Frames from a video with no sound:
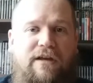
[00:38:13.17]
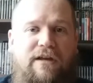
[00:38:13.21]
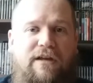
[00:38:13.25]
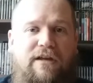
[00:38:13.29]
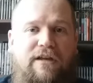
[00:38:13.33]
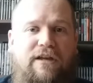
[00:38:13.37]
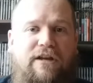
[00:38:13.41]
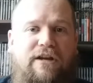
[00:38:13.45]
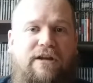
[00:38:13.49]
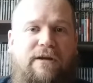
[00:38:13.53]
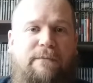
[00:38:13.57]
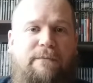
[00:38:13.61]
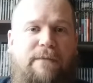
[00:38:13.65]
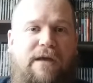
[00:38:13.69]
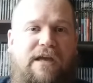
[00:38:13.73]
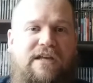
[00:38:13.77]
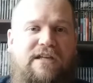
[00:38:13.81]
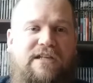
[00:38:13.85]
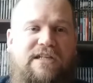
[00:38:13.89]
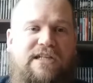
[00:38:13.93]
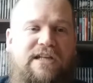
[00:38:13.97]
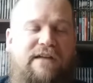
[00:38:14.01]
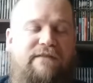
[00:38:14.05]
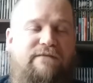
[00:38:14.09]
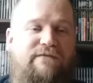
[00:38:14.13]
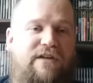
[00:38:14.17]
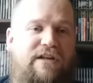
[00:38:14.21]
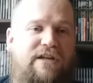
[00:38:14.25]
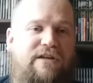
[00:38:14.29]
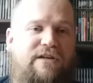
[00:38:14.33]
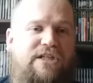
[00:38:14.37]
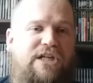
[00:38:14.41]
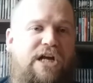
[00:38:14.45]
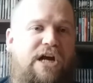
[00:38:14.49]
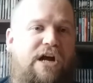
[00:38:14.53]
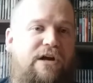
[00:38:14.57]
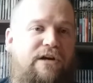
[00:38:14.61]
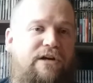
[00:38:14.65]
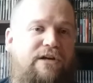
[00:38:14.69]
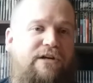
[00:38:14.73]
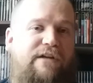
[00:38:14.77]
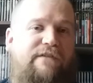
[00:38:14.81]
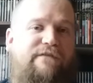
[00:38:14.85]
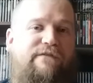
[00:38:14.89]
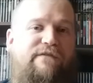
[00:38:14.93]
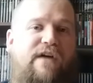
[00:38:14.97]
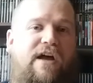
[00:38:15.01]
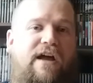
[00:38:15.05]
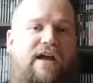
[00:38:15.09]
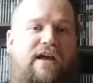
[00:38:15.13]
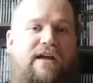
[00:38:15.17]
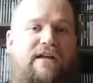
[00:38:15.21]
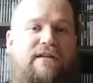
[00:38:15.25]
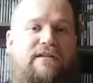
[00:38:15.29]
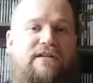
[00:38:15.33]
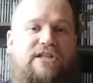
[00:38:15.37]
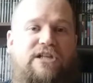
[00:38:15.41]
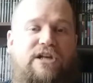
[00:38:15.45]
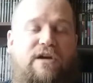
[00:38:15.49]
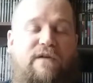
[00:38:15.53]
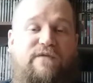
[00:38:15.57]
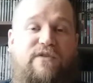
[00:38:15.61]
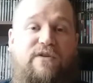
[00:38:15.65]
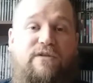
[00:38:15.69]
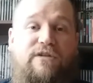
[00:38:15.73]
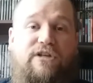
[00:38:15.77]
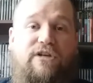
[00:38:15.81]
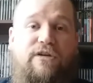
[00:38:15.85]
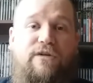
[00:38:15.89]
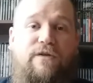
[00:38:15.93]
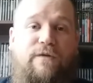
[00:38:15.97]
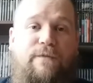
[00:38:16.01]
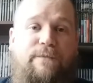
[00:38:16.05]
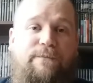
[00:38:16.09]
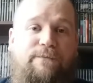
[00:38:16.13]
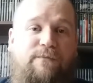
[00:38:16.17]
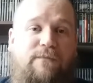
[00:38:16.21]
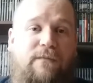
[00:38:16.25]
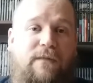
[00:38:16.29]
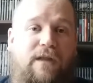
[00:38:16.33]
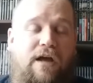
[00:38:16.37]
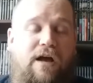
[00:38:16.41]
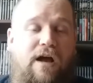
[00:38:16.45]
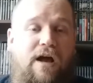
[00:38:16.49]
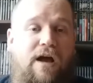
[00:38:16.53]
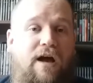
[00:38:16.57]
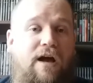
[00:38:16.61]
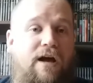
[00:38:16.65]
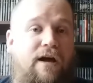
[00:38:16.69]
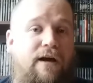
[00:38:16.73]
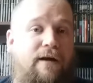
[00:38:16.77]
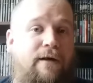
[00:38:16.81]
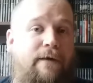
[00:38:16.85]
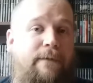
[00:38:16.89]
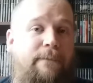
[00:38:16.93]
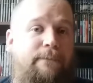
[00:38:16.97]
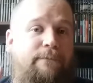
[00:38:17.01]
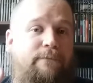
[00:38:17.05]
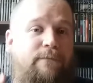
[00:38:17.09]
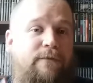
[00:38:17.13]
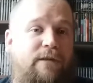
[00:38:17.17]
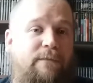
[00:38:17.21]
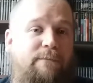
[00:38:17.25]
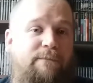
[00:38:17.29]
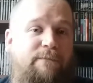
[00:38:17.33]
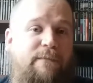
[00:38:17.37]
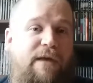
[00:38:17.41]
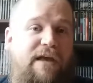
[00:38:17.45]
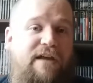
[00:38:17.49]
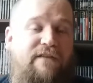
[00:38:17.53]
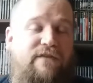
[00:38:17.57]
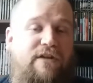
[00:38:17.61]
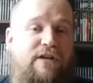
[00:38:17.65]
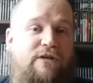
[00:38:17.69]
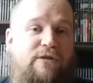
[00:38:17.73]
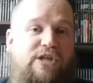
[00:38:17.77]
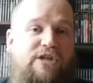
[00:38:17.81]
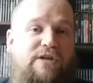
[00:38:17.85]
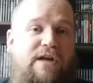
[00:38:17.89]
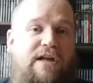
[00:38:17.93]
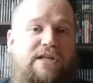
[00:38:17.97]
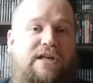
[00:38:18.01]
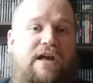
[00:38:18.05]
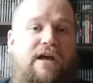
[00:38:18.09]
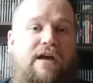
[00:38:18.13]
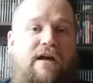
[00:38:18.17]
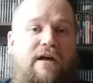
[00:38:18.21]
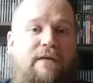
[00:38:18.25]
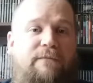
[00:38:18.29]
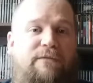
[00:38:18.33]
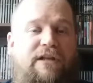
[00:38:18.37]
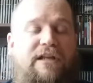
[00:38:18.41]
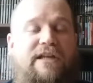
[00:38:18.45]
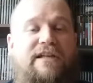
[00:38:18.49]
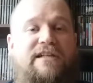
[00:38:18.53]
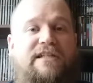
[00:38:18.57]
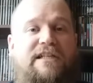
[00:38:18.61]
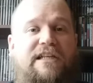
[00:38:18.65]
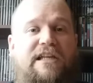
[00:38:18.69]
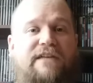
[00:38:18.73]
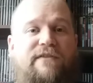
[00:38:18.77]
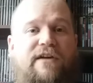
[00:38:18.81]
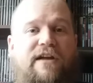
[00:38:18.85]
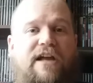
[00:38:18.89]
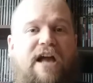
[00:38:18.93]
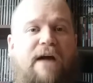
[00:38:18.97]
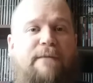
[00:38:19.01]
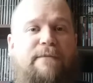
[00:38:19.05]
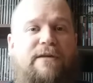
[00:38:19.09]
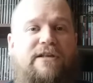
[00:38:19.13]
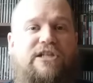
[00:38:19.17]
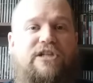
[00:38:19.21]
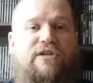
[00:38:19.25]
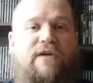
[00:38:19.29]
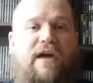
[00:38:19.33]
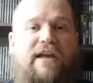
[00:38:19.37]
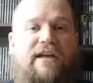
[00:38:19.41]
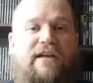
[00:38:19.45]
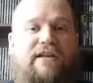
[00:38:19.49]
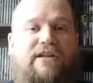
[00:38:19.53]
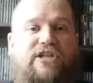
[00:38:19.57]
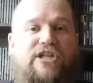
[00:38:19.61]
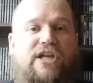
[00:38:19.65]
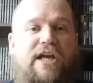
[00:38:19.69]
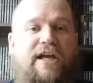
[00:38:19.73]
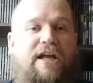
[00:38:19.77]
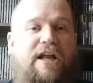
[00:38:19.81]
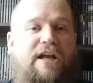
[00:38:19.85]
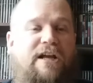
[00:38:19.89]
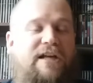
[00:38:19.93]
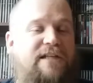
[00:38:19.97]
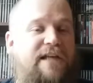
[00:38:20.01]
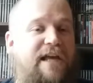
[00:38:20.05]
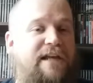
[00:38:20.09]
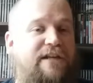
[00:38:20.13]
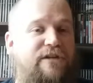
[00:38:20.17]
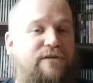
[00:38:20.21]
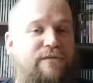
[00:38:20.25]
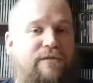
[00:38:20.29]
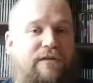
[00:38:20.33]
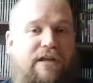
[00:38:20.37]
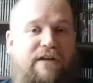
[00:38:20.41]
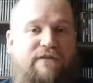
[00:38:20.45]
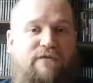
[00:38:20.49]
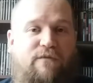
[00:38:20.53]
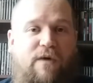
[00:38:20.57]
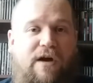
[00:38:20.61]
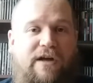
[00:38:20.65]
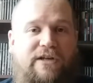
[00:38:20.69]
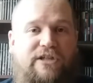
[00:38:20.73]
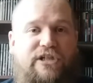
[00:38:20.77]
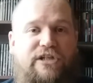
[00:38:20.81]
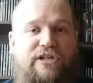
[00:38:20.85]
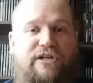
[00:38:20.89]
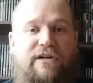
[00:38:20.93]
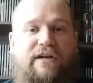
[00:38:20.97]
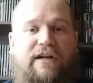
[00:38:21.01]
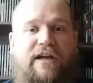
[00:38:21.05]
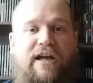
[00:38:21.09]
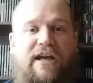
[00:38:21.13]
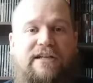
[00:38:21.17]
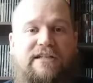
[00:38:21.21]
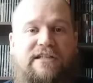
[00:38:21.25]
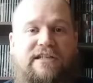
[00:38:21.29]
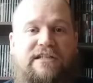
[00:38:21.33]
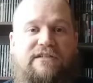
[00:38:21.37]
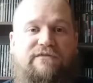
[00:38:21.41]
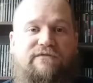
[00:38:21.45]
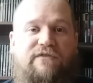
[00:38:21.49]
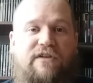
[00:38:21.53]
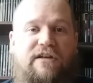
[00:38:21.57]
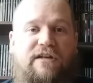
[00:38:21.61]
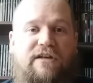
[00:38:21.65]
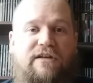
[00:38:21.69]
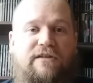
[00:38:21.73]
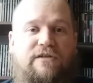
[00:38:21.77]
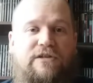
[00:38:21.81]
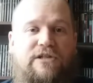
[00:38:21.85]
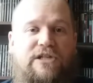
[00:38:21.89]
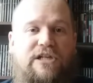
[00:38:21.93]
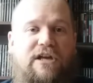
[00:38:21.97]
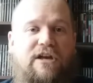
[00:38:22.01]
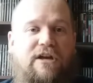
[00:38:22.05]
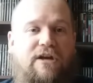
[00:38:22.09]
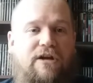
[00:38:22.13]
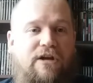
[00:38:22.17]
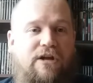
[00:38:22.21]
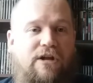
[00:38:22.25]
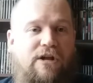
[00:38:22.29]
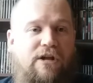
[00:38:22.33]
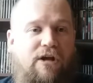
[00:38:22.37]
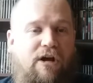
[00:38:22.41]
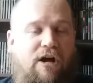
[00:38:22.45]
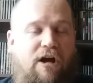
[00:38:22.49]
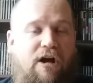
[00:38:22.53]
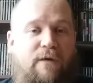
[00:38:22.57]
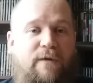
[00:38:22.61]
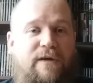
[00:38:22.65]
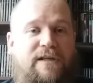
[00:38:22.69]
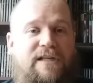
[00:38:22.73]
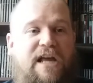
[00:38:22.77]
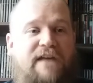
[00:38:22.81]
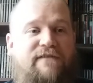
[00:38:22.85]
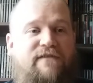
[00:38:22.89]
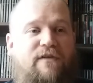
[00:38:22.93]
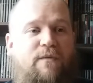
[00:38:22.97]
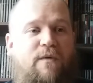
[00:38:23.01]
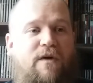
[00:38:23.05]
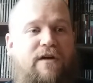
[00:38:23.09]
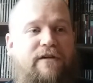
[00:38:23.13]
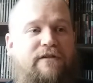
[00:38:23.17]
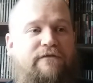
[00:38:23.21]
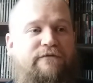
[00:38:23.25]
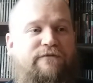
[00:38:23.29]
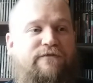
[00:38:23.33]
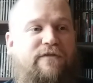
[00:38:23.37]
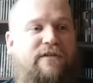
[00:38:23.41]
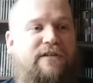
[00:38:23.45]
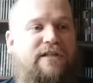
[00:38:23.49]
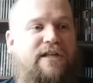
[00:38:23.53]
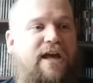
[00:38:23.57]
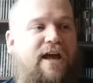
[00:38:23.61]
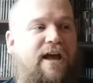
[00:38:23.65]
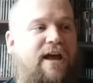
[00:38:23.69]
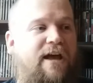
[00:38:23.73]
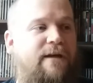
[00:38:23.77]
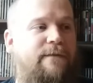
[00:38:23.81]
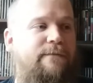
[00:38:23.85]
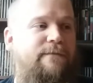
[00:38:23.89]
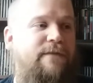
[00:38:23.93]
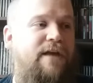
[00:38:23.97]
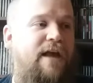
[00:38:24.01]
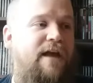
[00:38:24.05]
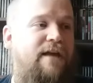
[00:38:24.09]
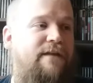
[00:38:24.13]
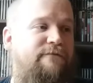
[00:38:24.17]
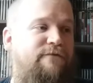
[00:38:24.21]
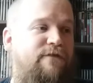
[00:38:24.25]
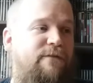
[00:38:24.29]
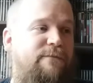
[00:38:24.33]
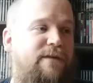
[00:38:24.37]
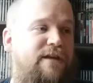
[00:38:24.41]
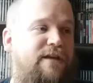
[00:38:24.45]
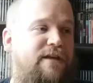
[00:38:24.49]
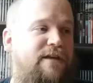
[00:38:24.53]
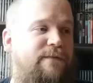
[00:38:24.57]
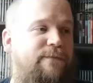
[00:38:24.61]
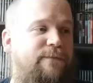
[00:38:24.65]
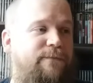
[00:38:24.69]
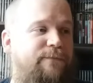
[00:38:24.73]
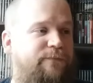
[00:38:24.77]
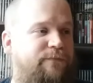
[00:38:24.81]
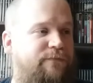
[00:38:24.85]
you know, making some videos harder to find. So if you do uh, make a video response, please leave a comment so I can check it out because I do love watching your guys' videos. Always have a wonderful time. And for me,